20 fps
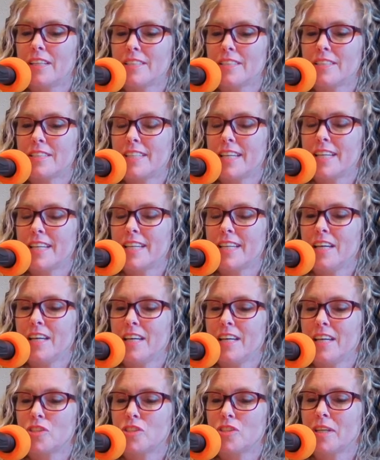and
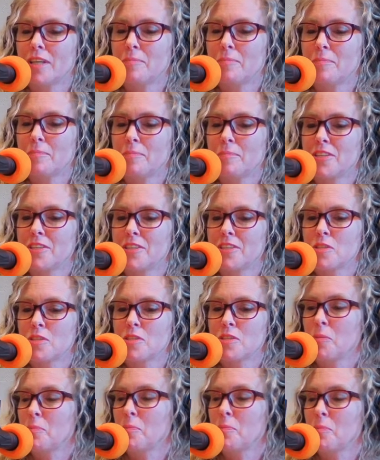Steve to drink beer and
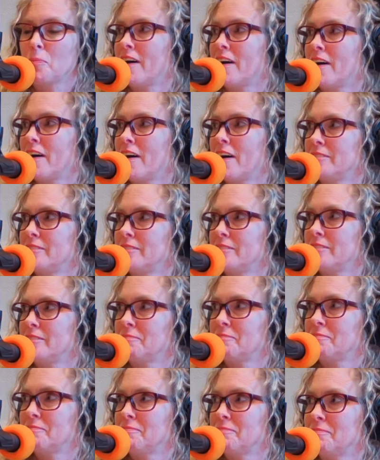smoke pot.
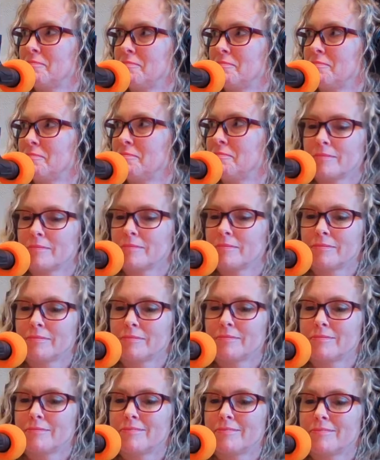Fun.
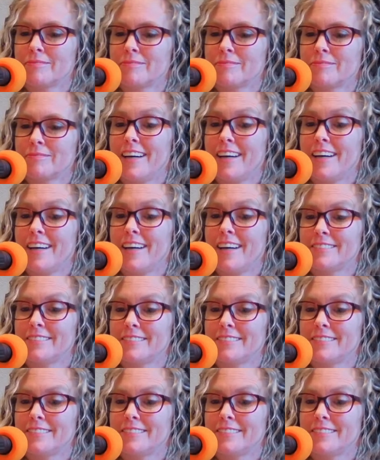Yeah.